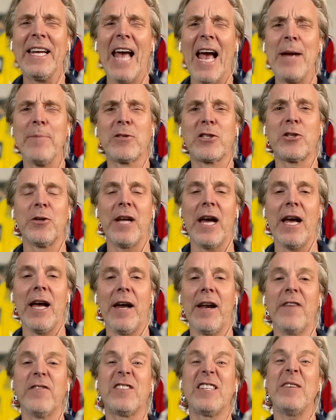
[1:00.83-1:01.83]
games today,
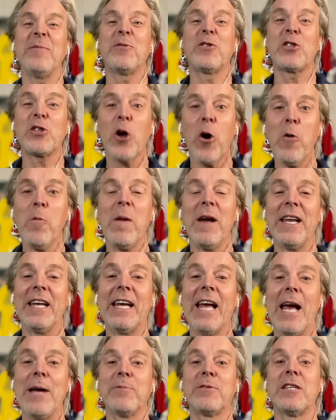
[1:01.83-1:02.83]
and I've seen so many
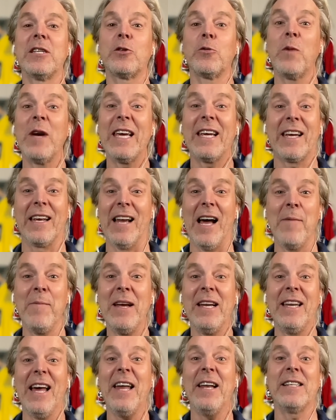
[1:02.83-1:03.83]
games this weekend. I
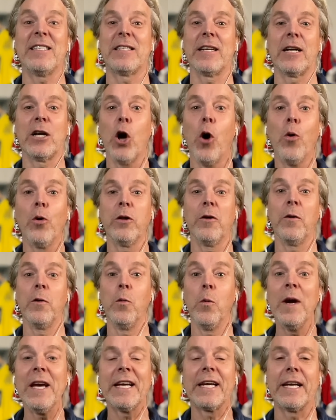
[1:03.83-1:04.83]
mean, that is the goal of the
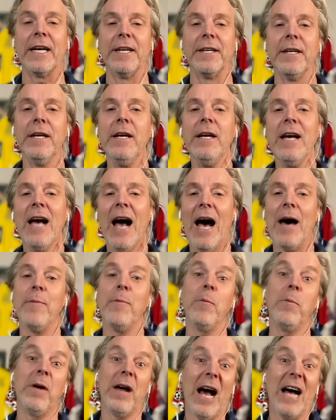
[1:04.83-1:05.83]
weekend.
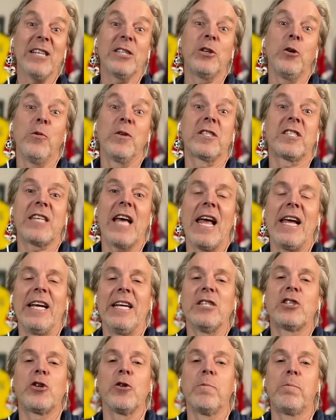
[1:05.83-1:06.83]
But as you were saying,
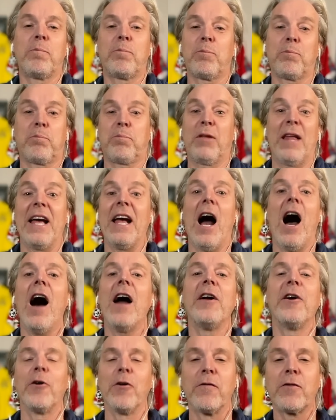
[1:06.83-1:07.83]
he should play
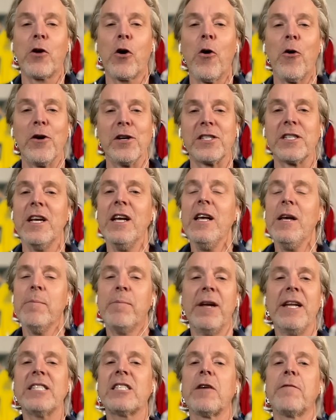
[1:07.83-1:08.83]
higher, of course.
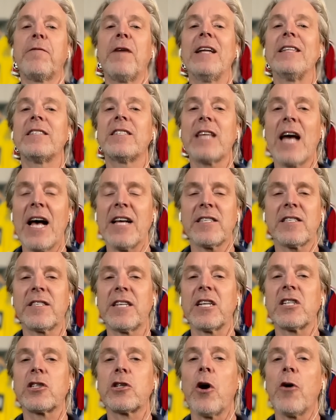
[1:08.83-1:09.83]
But it's a
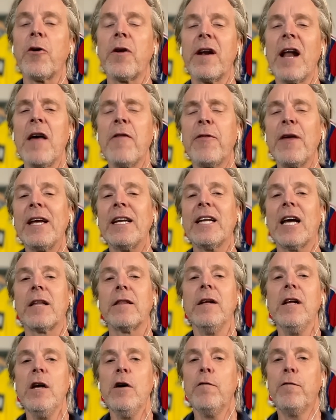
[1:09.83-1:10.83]
fantastic story. And I think that
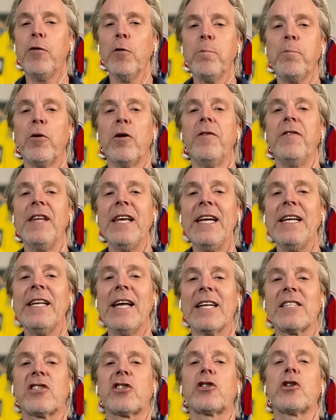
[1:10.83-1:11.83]
football need
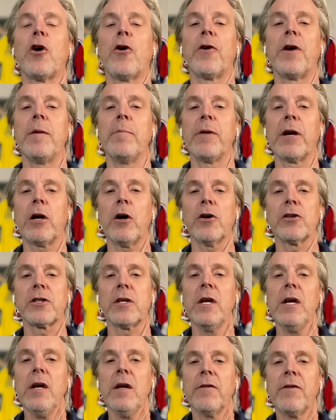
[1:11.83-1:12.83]
that story, because
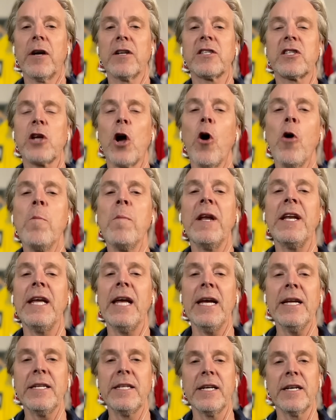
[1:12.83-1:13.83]
there are so many
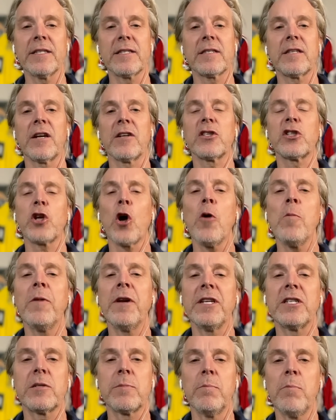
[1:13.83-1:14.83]
idiots. There are so
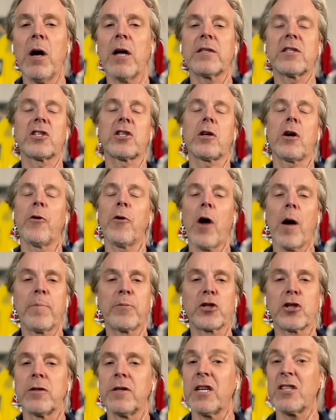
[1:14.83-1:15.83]
much
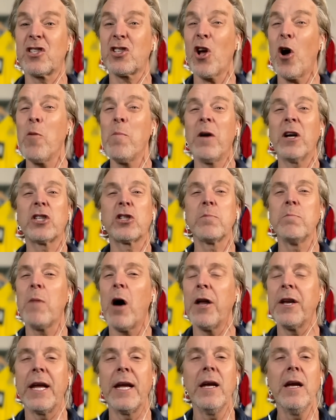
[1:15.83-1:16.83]
corruption. There's so much
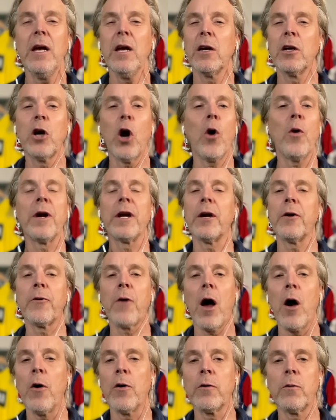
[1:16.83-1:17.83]
money going
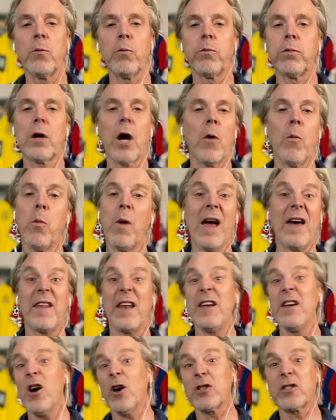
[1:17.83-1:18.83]
around where
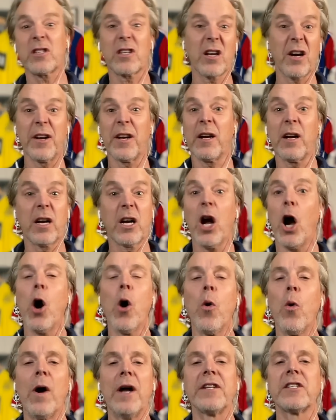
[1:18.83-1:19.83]
they're not going to
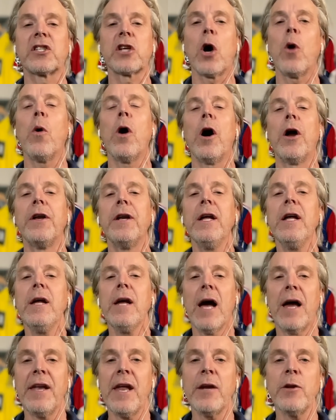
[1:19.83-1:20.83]
go, and so on.
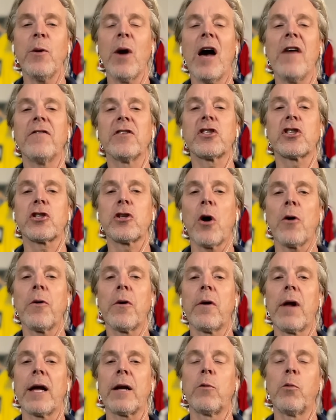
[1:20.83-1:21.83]
And then you have a
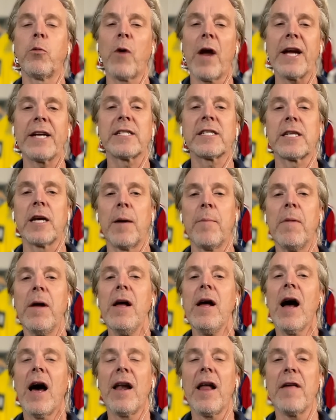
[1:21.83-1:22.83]
story like Wrexham.
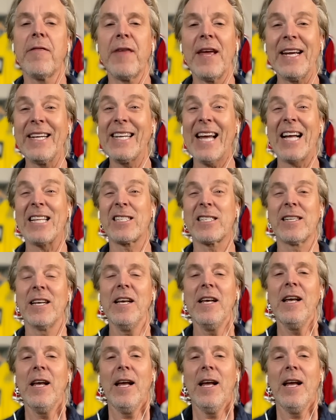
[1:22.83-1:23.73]
And I think that's